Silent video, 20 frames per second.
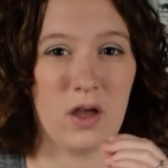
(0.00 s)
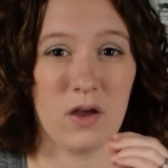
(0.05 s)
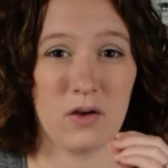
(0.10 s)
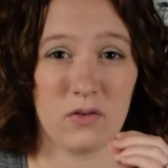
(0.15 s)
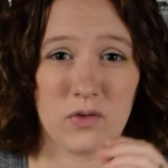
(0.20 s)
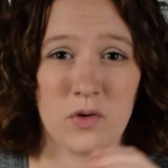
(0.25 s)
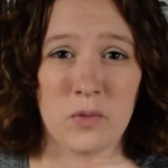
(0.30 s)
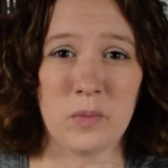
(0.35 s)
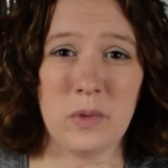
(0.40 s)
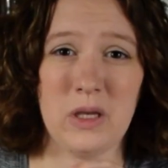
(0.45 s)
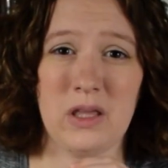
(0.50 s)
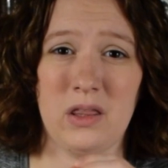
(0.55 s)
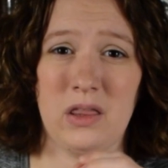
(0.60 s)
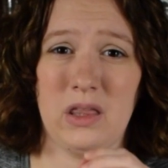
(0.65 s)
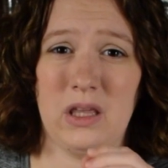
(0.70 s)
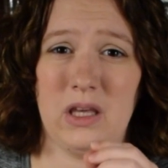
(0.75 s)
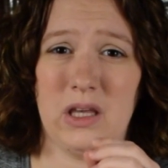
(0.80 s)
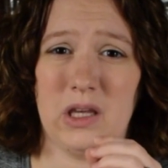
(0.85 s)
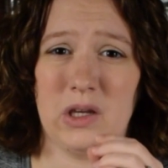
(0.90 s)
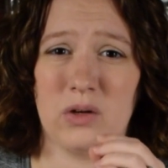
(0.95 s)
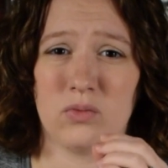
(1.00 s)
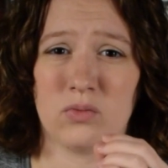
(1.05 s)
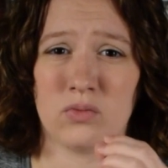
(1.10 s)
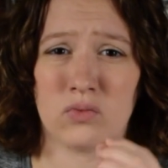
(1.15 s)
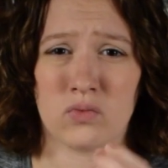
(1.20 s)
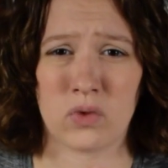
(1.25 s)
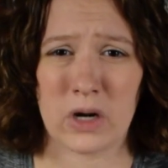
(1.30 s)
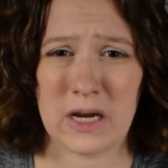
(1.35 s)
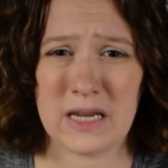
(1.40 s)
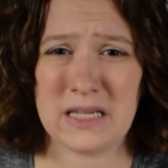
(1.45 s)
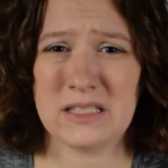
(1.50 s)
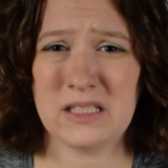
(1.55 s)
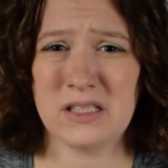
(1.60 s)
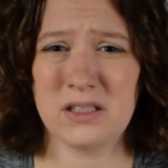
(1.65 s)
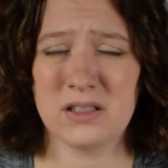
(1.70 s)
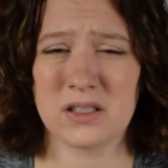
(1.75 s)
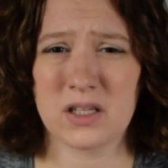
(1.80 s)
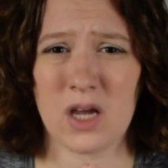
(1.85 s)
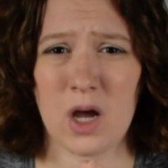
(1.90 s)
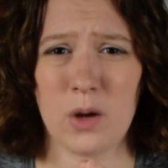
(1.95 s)
for me, the
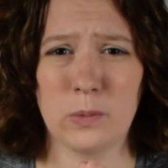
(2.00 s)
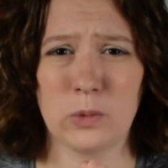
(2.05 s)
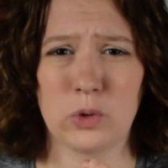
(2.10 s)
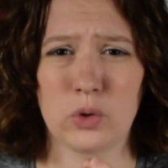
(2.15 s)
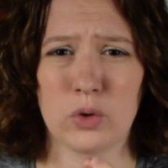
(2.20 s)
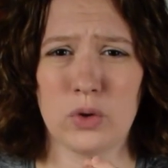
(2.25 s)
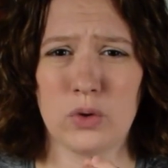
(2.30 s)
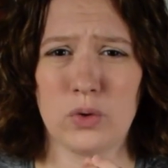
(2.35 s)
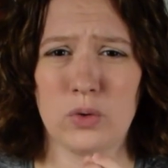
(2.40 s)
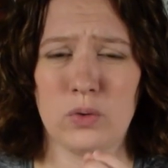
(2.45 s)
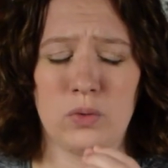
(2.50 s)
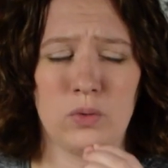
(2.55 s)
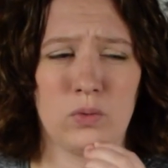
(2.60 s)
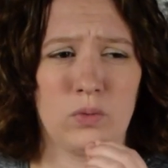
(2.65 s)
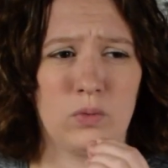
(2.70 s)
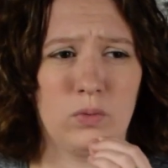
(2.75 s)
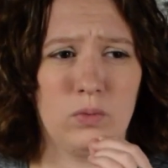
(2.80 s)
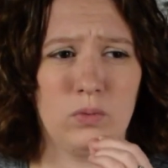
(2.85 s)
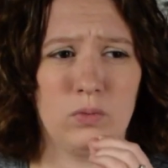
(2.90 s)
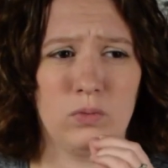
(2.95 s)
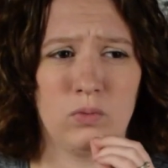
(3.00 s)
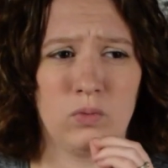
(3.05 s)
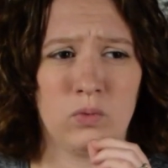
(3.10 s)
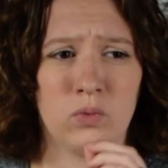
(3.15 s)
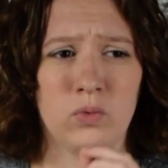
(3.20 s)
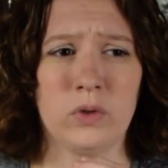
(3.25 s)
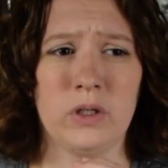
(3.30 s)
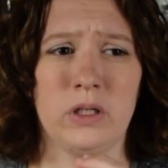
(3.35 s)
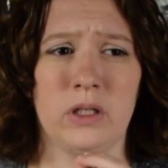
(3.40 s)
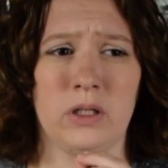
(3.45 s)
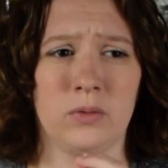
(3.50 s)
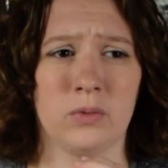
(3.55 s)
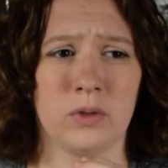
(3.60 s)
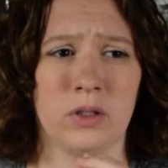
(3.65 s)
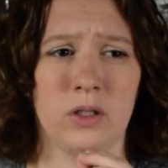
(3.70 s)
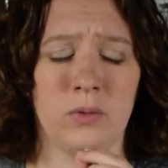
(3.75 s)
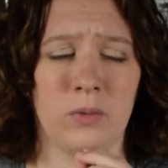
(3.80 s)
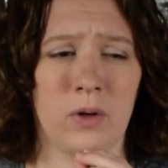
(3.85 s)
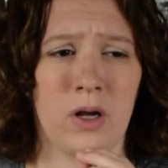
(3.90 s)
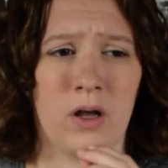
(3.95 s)
raisins come through really,
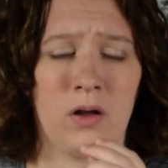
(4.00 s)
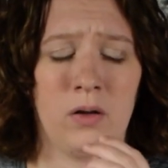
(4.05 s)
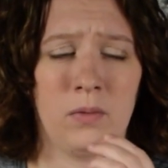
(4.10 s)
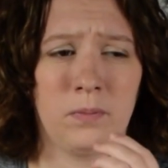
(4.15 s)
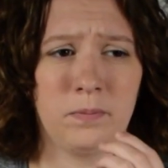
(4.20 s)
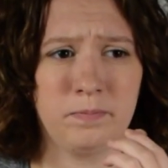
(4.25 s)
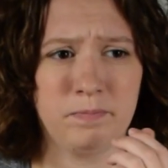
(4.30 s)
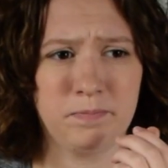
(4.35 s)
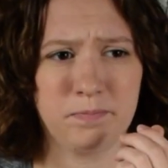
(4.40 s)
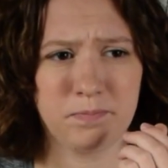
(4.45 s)
really well.